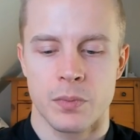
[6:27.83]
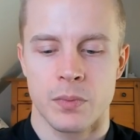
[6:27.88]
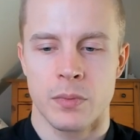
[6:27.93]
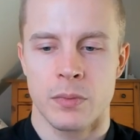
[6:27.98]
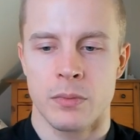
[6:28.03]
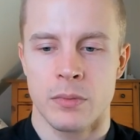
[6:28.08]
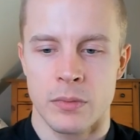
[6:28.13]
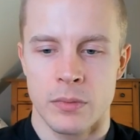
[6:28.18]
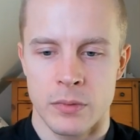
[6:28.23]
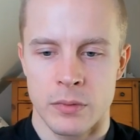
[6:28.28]

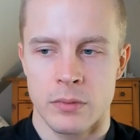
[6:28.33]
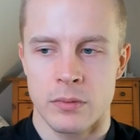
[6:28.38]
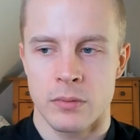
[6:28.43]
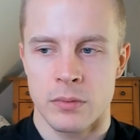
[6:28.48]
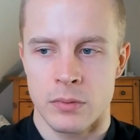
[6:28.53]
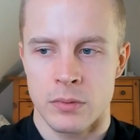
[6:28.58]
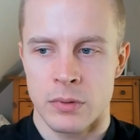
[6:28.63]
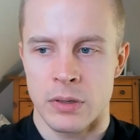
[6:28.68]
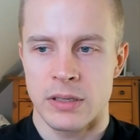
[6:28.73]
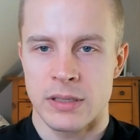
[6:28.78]

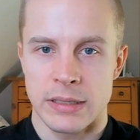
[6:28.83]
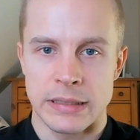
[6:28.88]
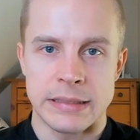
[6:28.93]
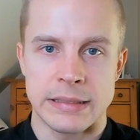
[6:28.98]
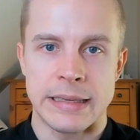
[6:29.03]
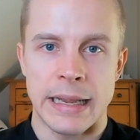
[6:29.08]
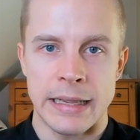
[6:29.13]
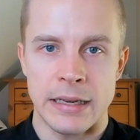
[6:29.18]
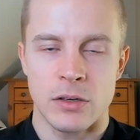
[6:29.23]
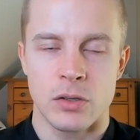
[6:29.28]
Mm, let's say
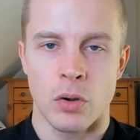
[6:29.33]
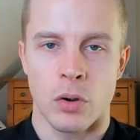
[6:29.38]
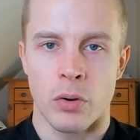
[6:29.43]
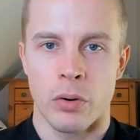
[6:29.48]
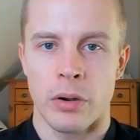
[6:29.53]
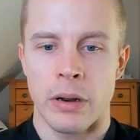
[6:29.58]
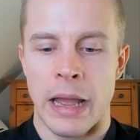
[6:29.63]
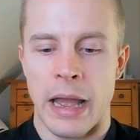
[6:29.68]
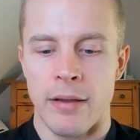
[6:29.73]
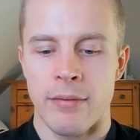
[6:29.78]
state
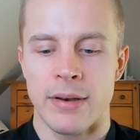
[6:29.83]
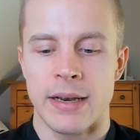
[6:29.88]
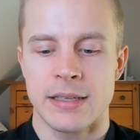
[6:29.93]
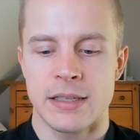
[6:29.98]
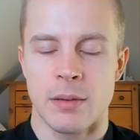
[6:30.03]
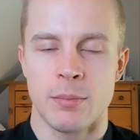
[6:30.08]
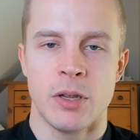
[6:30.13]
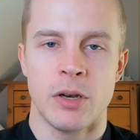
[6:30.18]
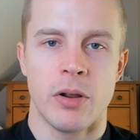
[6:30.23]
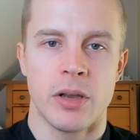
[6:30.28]
or have less
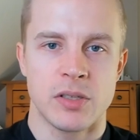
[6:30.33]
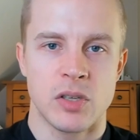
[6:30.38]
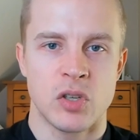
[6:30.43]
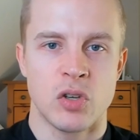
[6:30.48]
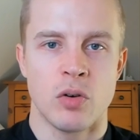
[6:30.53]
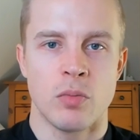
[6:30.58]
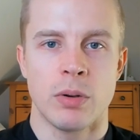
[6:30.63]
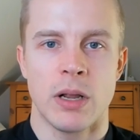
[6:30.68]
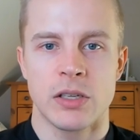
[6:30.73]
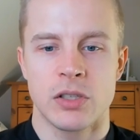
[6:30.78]
amino acids in
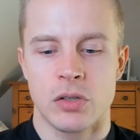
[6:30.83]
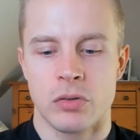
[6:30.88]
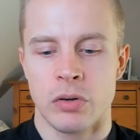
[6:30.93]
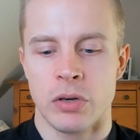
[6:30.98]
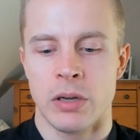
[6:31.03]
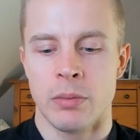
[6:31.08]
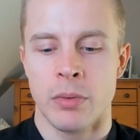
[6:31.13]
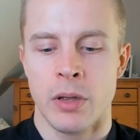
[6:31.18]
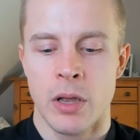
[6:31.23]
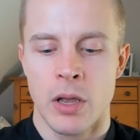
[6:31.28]
your
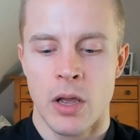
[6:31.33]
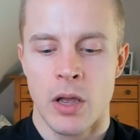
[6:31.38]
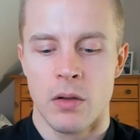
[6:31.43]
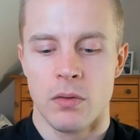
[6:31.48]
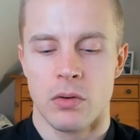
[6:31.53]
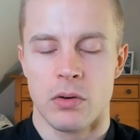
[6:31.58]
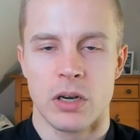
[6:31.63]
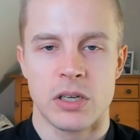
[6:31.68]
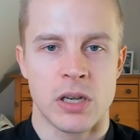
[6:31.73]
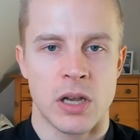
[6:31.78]
bloodstream
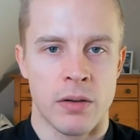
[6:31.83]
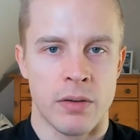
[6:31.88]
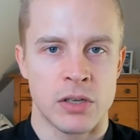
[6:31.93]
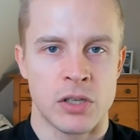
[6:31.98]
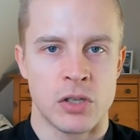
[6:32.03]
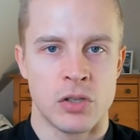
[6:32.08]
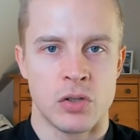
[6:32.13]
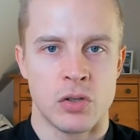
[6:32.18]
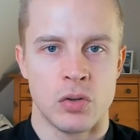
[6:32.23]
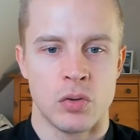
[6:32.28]
for
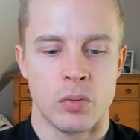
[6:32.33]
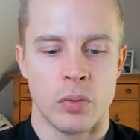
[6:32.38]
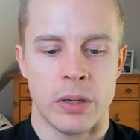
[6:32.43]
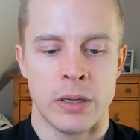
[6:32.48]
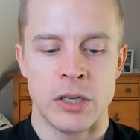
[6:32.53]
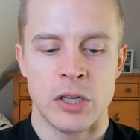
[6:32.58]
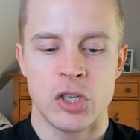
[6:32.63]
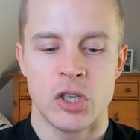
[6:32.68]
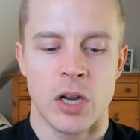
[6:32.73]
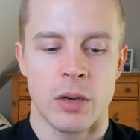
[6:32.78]
autophagy to
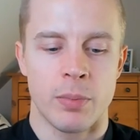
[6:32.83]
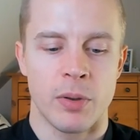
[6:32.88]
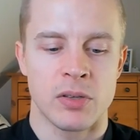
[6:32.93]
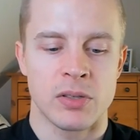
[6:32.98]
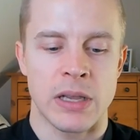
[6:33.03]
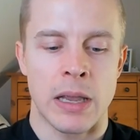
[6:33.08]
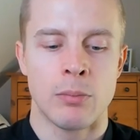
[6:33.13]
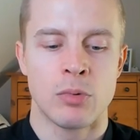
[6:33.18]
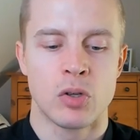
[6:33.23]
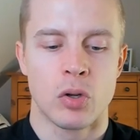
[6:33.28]
initiate because
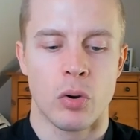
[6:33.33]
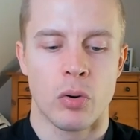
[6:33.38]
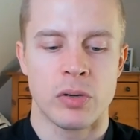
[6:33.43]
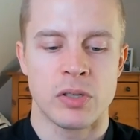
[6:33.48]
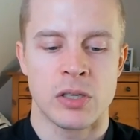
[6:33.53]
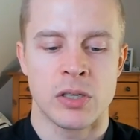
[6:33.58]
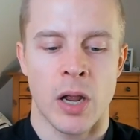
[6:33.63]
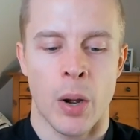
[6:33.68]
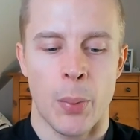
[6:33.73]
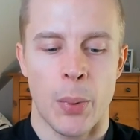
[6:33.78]
mTOR is
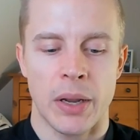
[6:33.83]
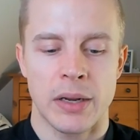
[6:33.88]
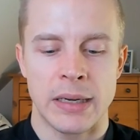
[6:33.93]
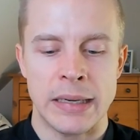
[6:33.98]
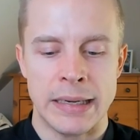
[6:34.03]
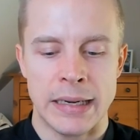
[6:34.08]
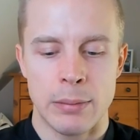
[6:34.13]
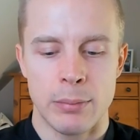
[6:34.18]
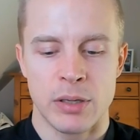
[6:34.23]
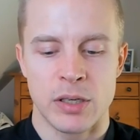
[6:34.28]
a direct
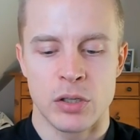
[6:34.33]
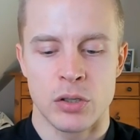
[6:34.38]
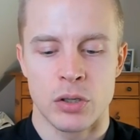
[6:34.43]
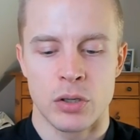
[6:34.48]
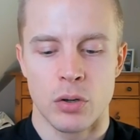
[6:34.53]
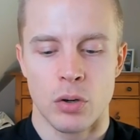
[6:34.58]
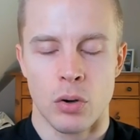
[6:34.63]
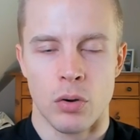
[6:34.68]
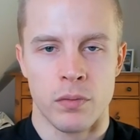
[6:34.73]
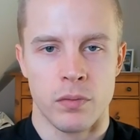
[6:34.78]
inhibitor
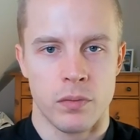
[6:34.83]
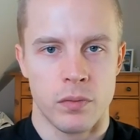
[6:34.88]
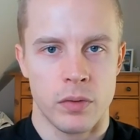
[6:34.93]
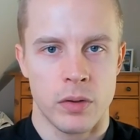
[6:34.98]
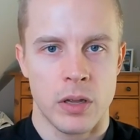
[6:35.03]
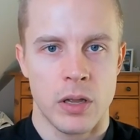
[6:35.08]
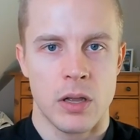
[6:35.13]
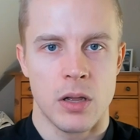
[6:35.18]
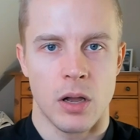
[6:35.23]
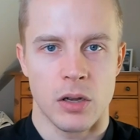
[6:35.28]
of
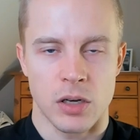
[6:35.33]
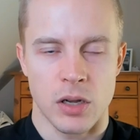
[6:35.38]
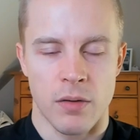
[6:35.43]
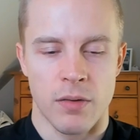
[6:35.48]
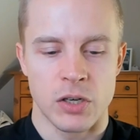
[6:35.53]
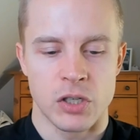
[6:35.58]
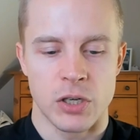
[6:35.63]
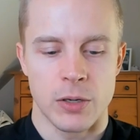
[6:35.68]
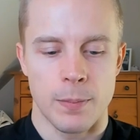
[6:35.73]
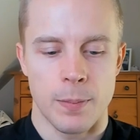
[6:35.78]

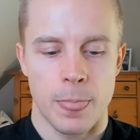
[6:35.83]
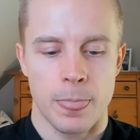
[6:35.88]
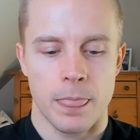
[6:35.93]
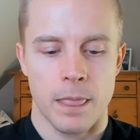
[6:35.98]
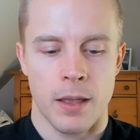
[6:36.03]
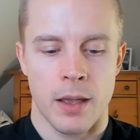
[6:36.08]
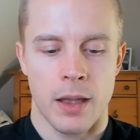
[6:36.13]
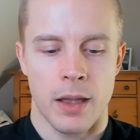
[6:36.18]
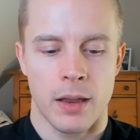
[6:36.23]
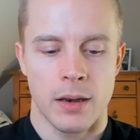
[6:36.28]
autophagy.
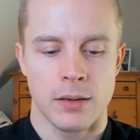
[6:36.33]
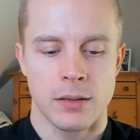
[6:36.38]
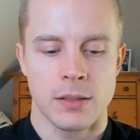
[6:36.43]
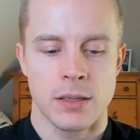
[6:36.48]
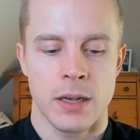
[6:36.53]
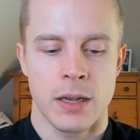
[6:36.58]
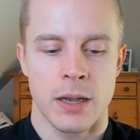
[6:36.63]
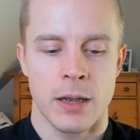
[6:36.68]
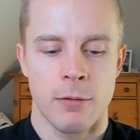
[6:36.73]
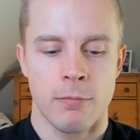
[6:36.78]
And
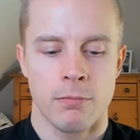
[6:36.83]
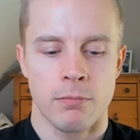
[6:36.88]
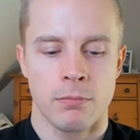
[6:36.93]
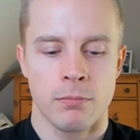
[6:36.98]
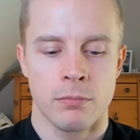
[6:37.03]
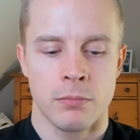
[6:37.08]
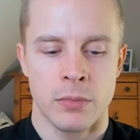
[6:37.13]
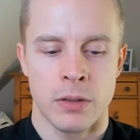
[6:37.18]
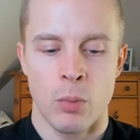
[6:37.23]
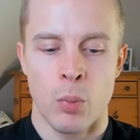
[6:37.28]
um,
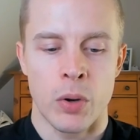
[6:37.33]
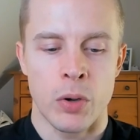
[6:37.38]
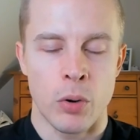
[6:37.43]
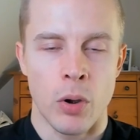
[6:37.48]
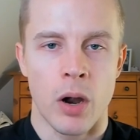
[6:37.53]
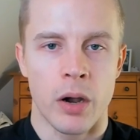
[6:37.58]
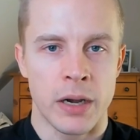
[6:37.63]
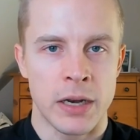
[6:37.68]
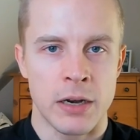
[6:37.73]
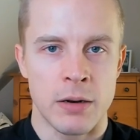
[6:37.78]
when you
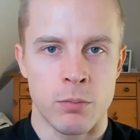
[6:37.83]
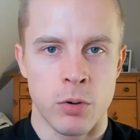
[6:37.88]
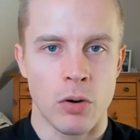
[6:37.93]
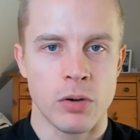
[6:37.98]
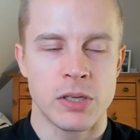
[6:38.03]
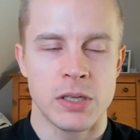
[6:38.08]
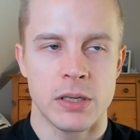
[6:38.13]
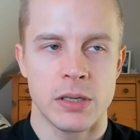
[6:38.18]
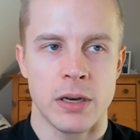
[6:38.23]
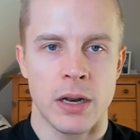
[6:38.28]
are eating
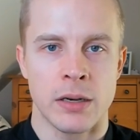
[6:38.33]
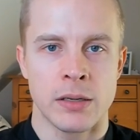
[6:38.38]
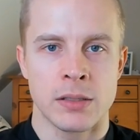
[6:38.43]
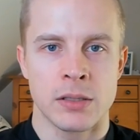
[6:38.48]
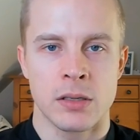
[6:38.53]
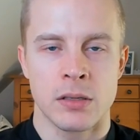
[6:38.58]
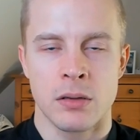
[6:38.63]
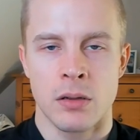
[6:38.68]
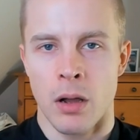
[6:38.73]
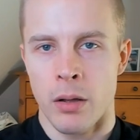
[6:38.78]
protein and
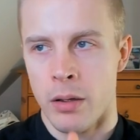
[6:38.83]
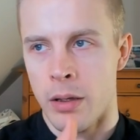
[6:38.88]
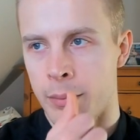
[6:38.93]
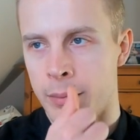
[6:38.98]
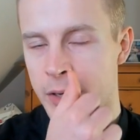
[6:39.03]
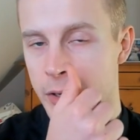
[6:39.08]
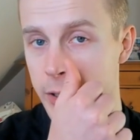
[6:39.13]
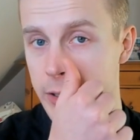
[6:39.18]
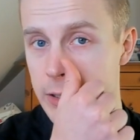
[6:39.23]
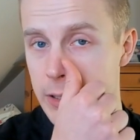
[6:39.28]
uh,
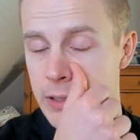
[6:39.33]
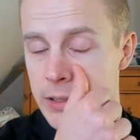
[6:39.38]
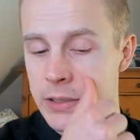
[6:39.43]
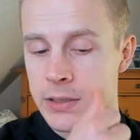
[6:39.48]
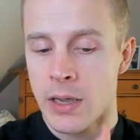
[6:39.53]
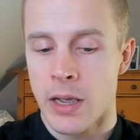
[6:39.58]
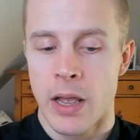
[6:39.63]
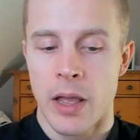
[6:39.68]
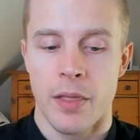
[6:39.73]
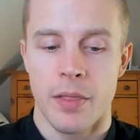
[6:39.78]
amino acids,
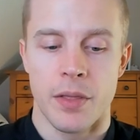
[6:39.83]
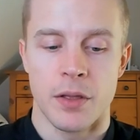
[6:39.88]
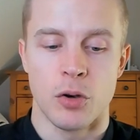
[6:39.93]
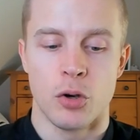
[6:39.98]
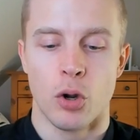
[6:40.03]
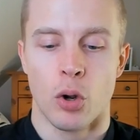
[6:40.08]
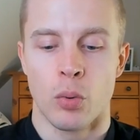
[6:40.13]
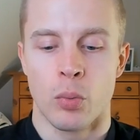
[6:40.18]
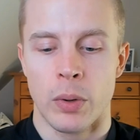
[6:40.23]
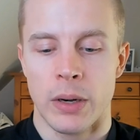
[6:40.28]
then you
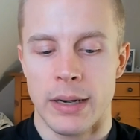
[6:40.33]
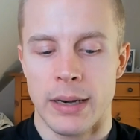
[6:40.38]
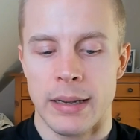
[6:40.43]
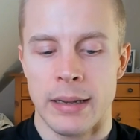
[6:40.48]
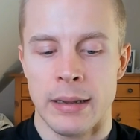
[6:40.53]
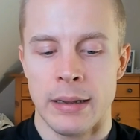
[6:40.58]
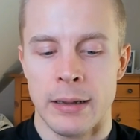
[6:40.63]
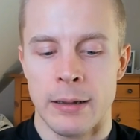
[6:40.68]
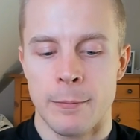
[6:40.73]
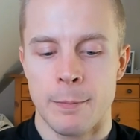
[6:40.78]
don't
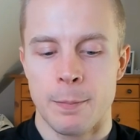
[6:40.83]
really